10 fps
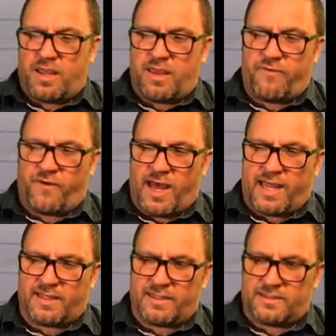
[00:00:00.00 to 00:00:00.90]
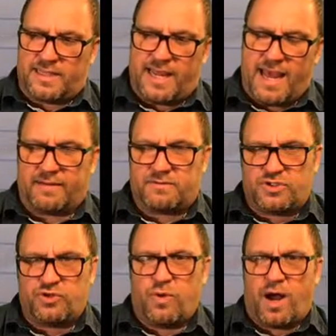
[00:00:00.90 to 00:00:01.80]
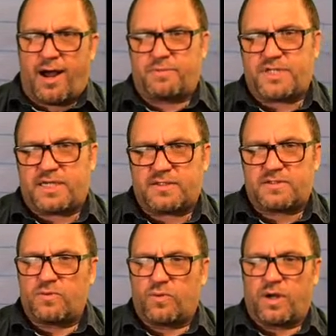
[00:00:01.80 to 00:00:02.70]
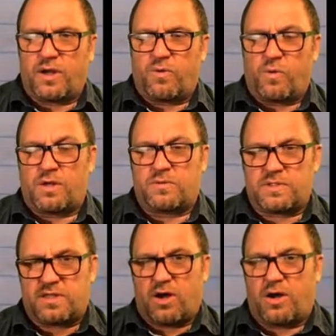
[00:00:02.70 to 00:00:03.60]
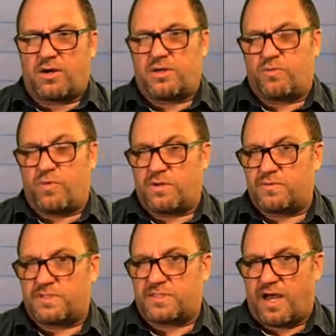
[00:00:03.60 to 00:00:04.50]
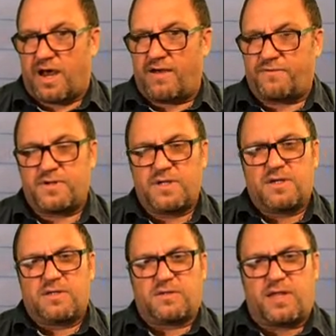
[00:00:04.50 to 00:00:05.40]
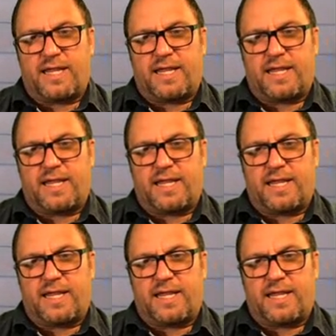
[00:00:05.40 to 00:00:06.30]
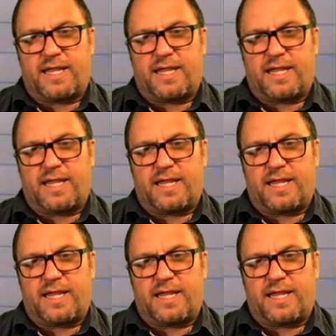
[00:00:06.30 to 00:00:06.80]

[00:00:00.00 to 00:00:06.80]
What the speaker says: if I say had two objects where one was hard and one was soft, So like that, there was that